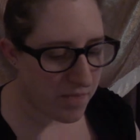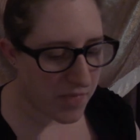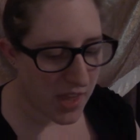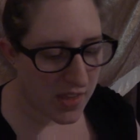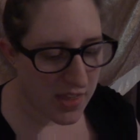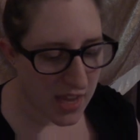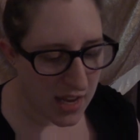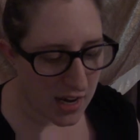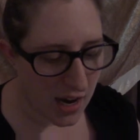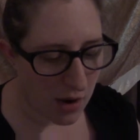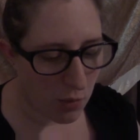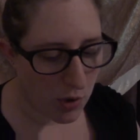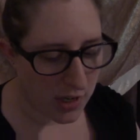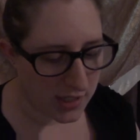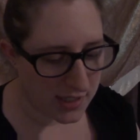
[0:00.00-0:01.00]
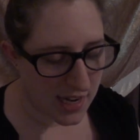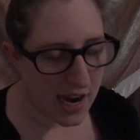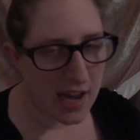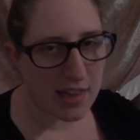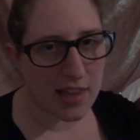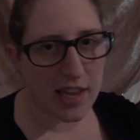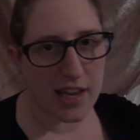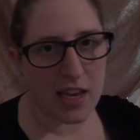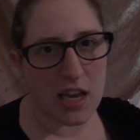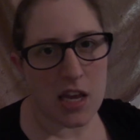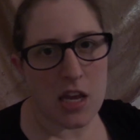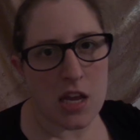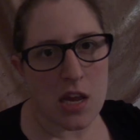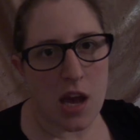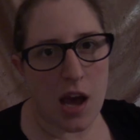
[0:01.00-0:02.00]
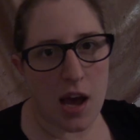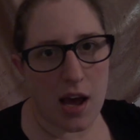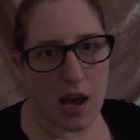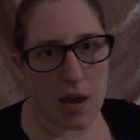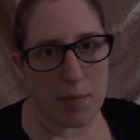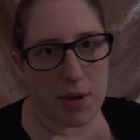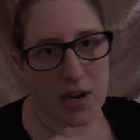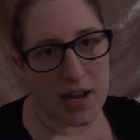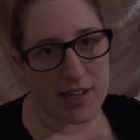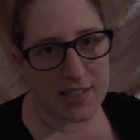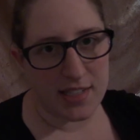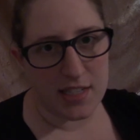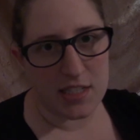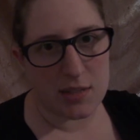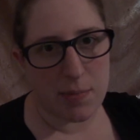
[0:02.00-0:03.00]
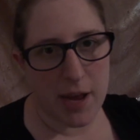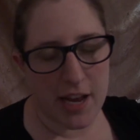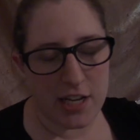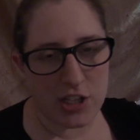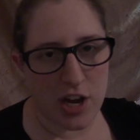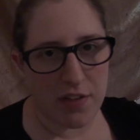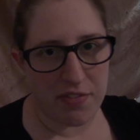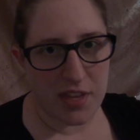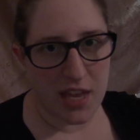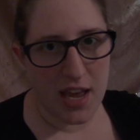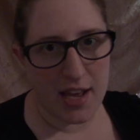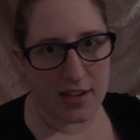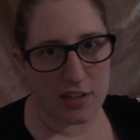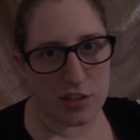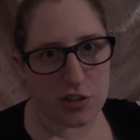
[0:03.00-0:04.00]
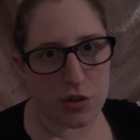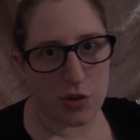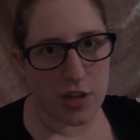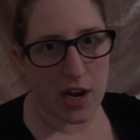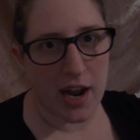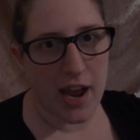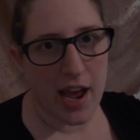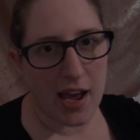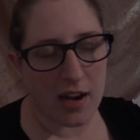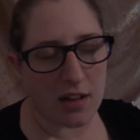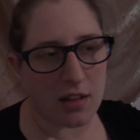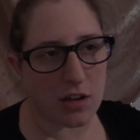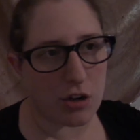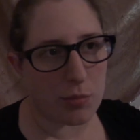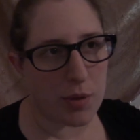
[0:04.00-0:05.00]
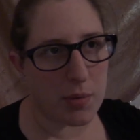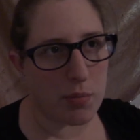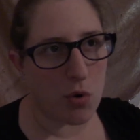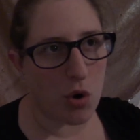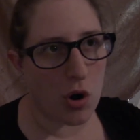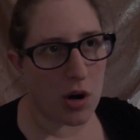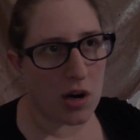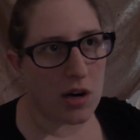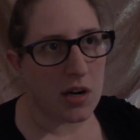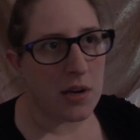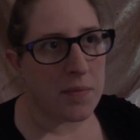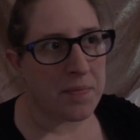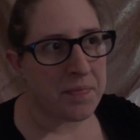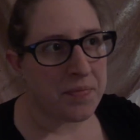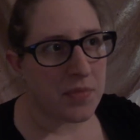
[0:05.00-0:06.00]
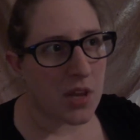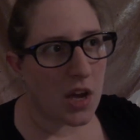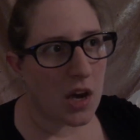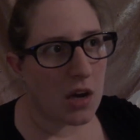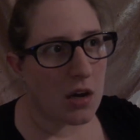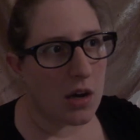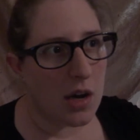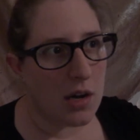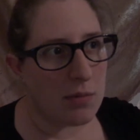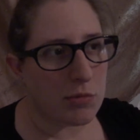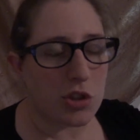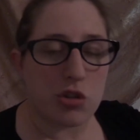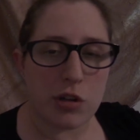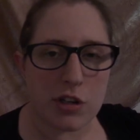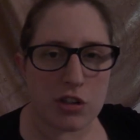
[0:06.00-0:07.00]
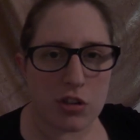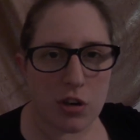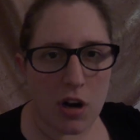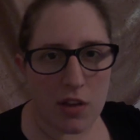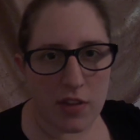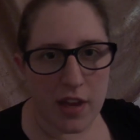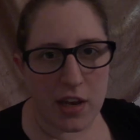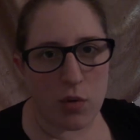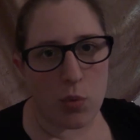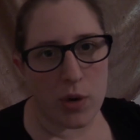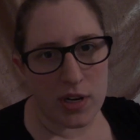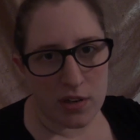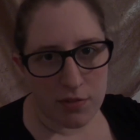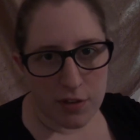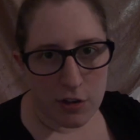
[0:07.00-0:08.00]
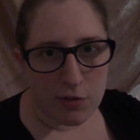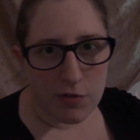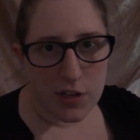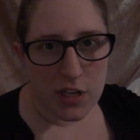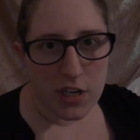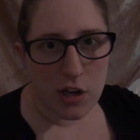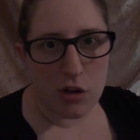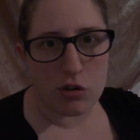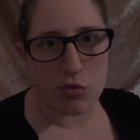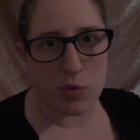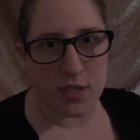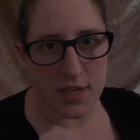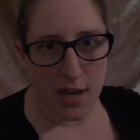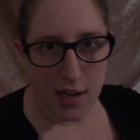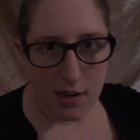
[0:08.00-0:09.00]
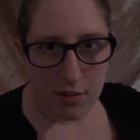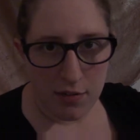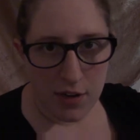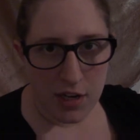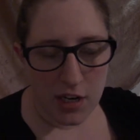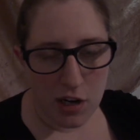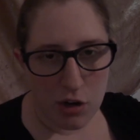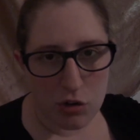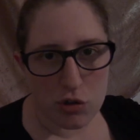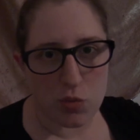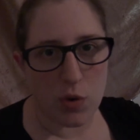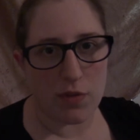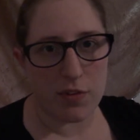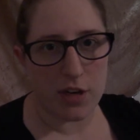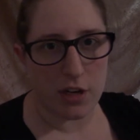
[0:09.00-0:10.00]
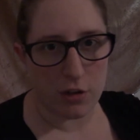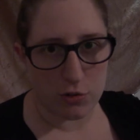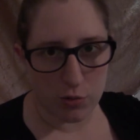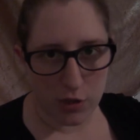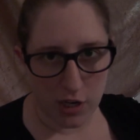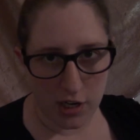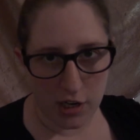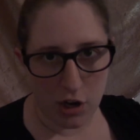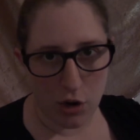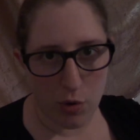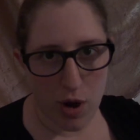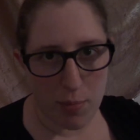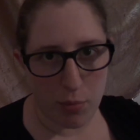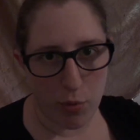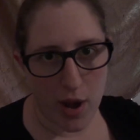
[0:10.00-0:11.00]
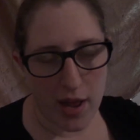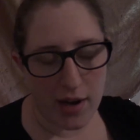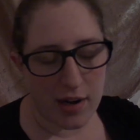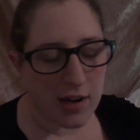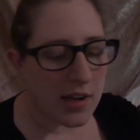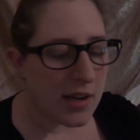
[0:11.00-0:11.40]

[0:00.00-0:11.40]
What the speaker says: and then I wanted to add like an ideas page at the end so that I had a little bit more structure on like when to film videos, when to edit videos, what videos were going to go up when.